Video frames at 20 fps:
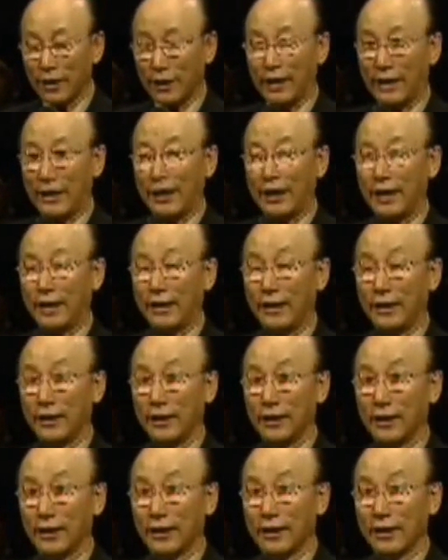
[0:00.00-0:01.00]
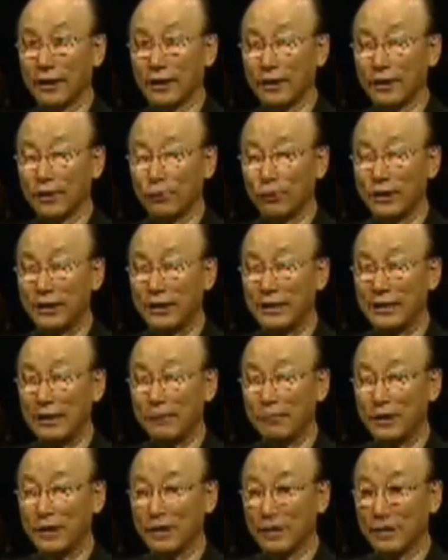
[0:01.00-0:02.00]
I
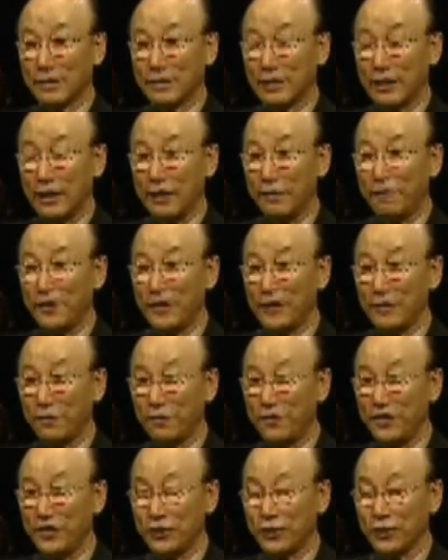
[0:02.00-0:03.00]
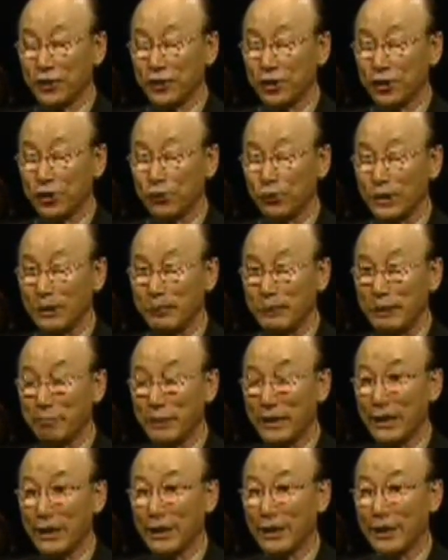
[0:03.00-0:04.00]
received a definite vision and dream in
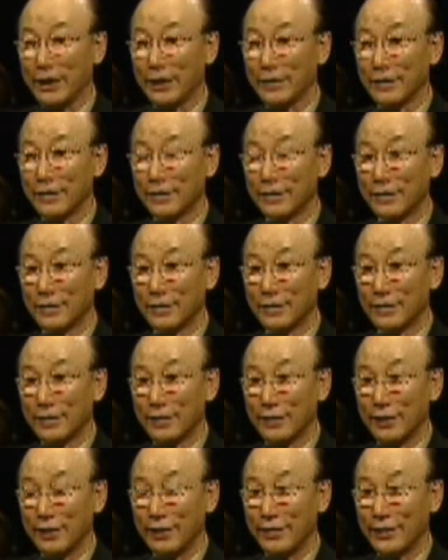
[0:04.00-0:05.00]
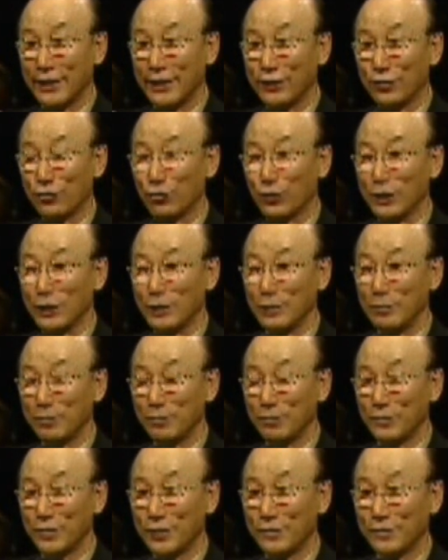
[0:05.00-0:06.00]
my heart, and I
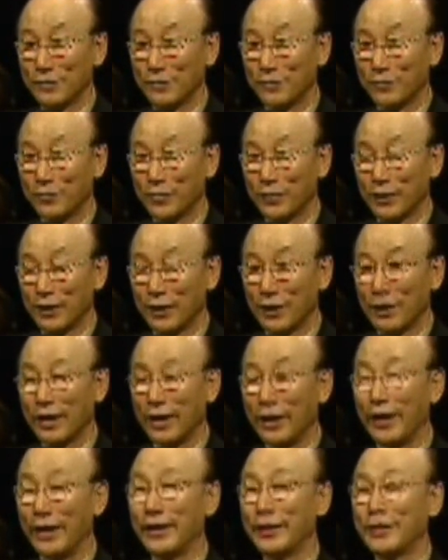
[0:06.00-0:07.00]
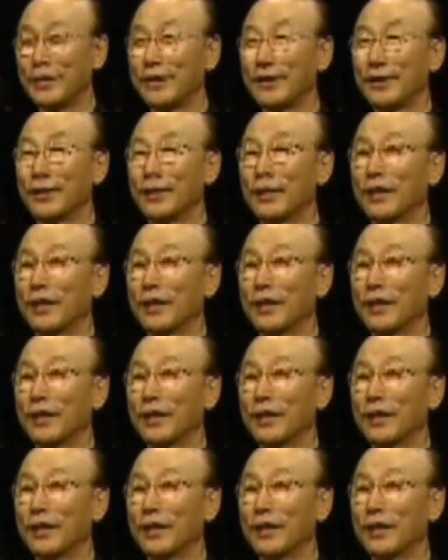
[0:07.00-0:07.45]
dream, and